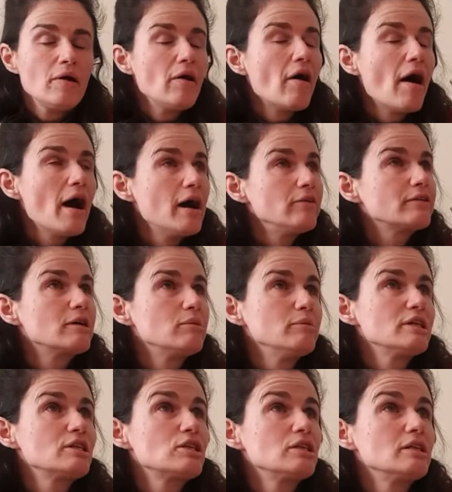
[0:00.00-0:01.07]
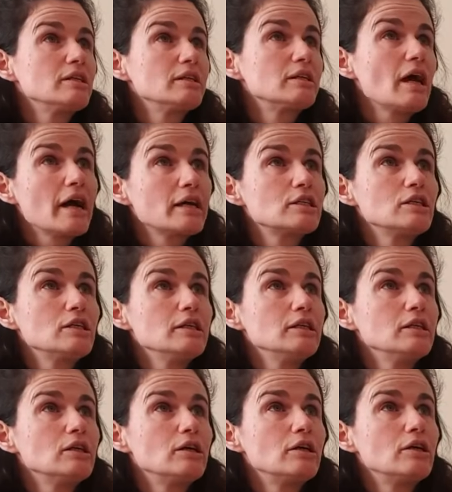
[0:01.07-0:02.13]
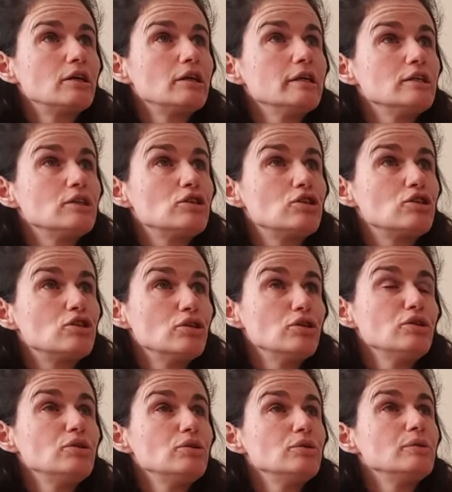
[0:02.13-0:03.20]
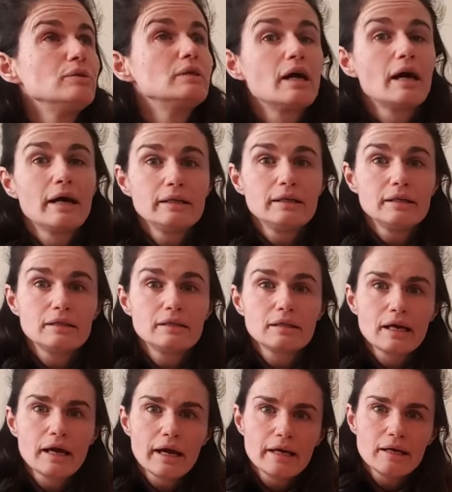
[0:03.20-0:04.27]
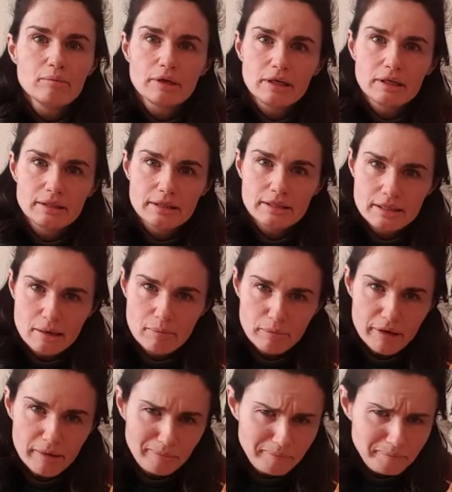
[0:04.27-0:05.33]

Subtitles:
have commissioned actually in early June, and it came in December.